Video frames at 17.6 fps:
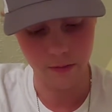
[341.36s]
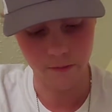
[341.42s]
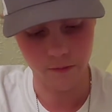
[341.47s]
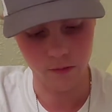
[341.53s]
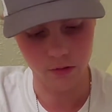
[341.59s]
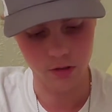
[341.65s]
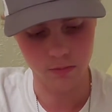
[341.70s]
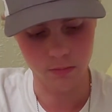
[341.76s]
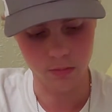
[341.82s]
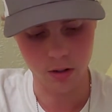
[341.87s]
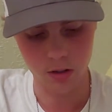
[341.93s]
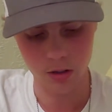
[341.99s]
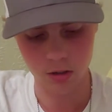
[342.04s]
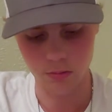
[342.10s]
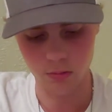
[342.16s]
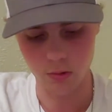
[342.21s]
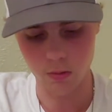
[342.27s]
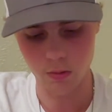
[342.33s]
for
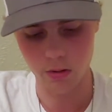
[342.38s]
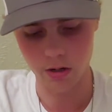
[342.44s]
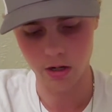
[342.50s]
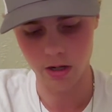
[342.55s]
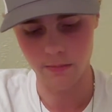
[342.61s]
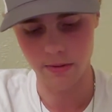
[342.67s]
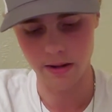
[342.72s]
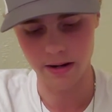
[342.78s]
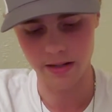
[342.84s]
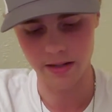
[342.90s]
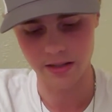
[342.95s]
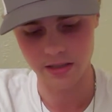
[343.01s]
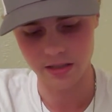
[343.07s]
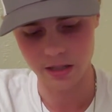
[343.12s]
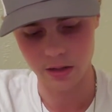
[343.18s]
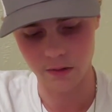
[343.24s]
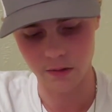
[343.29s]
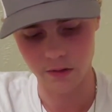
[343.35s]
tomorrow will worry about
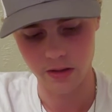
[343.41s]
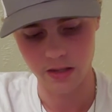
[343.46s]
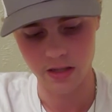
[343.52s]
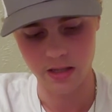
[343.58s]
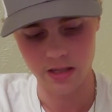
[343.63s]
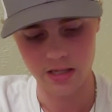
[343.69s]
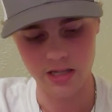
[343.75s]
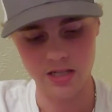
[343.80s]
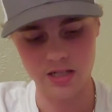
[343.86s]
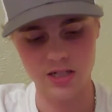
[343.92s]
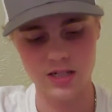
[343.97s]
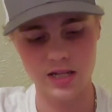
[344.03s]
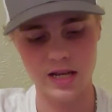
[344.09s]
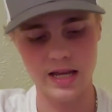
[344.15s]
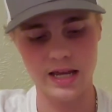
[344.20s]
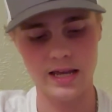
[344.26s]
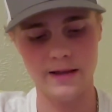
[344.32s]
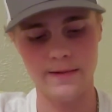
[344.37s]
itself. Each
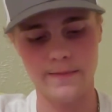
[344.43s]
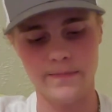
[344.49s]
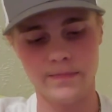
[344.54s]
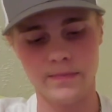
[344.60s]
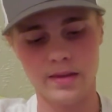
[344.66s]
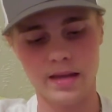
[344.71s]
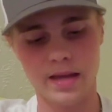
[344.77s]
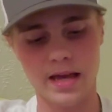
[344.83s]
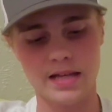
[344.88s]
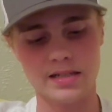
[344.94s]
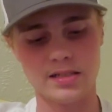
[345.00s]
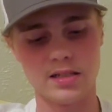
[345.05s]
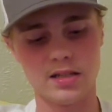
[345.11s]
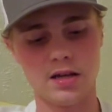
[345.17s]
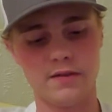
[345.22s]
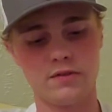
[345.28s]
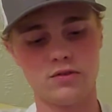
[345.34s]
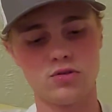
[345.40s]
day has
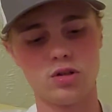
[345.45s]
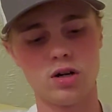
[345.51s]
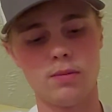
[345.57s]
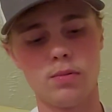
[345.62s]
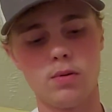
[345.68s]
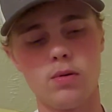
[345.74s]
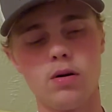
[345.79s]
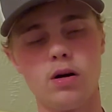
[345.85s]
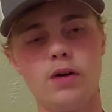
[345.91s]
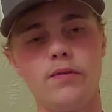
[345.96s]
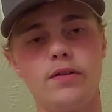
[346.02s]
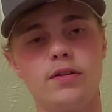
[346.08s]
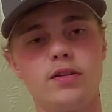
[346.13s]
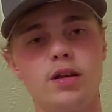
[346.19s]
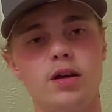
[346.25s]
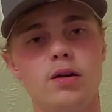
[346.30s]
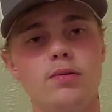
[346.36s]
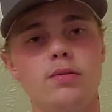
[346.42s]
enough trouble of its
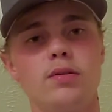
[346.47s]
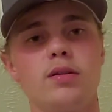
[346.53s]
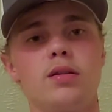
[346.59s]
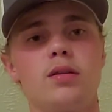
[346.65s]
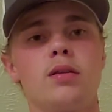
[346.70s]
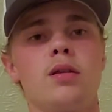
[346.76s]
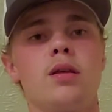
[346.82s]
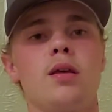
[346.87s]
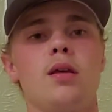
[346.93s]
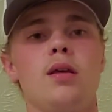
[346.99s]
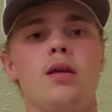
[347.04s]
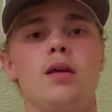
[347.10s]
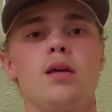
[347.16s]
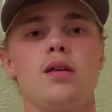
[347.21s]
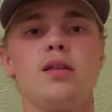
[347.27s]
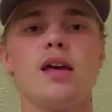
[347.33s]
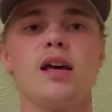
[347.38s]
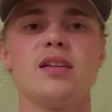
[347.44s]
own.
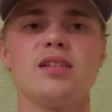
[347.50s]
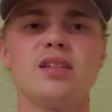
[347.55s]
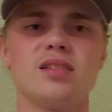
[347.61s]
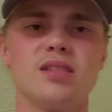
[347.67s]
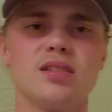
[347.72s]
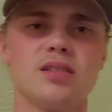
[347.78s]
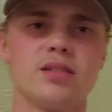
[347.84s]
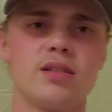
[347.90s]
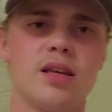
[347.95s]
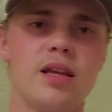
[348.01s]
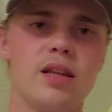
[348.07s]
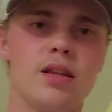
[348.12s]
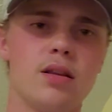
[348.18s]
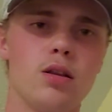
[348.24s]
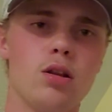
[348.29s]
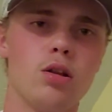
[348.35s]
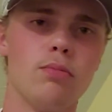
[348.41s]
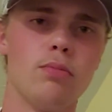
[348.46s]
Yes, this is getting a
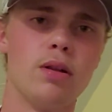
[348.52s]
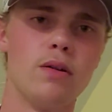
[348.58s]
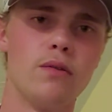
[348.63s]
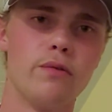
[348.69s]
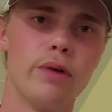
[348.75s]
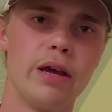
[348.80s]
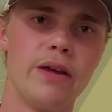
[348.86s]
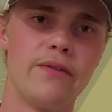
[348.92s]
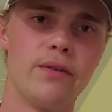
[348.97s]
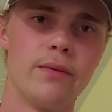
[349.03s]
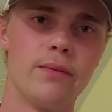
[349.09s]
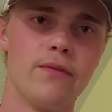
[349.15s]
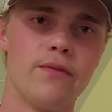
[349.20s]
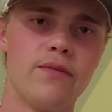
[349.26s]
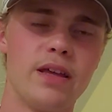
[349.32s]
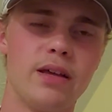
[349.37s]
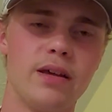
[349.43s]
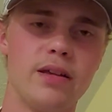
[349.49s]
little bit away from
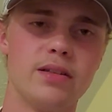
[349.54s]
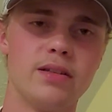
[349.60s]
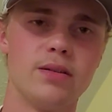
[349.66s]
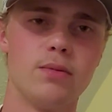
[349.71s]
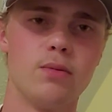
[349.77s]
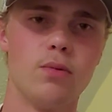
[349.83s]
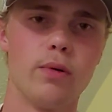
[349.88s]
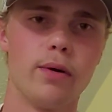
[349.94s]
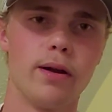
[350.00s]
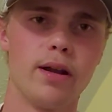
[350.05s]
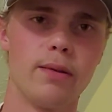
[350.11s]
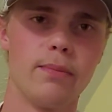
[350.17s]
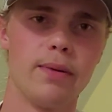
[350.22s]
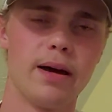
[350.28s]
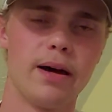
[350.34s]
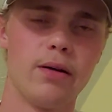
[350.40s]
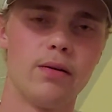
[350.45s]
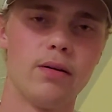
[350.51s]
feelings and worrying
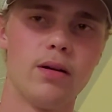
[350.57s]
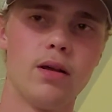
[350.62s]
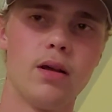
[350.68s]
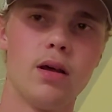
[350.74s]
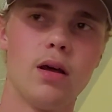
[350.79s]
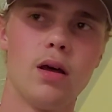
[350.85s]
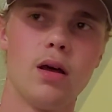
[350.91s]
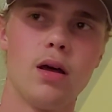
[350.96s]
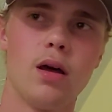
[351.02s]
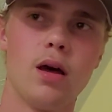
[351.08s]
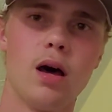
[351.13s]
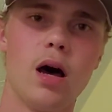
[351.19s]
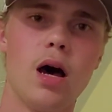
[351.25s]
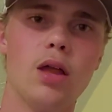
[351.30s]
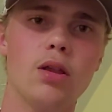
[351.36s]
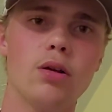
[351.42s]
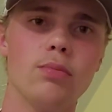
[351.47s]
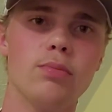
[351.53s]
about
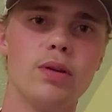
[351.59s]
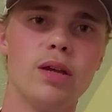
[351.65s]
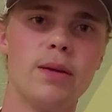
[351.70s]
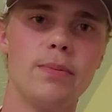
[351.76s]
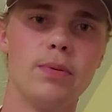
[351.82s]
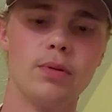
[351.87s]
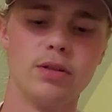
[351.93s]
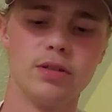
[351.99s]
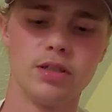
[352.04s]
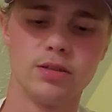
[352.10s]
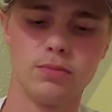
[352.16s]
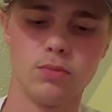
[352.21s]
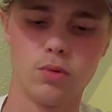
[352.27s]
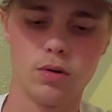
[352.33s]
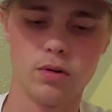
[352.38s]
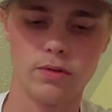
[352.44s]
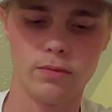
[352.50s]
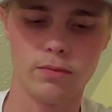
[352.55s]
other people. This is
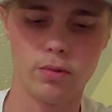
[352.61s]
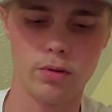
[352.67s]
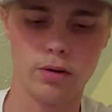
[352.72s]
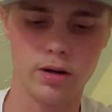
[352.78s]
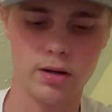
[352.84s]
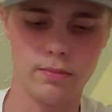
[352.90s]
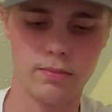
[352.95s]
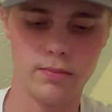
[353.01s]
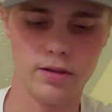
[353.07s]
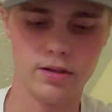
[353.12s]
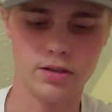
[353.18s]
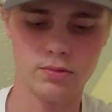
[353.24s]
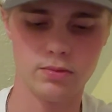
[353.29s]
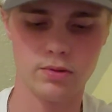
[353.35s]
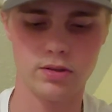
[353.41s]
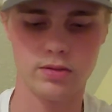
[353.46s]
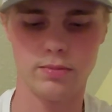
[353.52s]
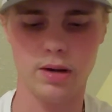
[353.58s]
more of worrying. This is
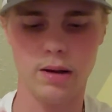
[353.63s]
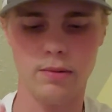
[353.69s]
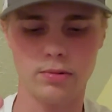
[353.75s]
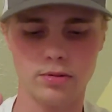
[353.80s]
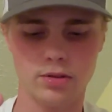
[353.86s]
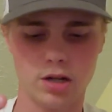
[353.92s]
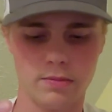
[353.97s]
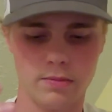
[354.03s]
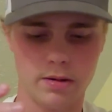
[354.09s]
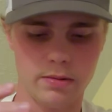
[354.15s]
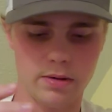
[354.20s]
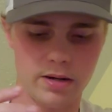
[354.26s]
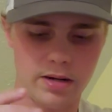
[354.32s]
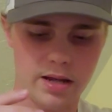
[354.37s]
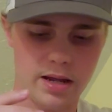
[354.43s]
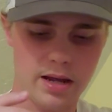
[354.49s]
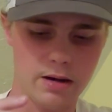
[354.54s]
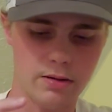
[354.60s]
what the Bible's talking about right
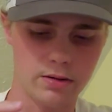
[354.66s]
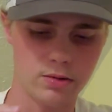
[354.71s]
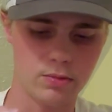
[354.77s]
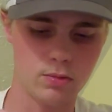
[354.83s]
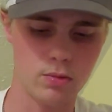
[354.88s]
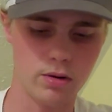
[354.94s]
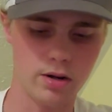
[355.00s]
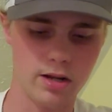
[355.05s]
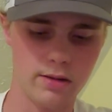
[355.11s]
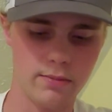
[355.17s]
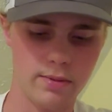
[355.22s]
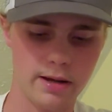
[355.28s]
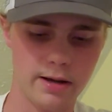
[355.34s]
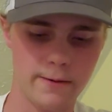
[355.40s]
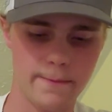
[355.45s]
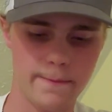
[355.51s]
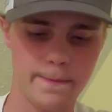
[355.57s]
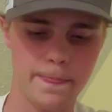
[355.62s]
now, is worrying about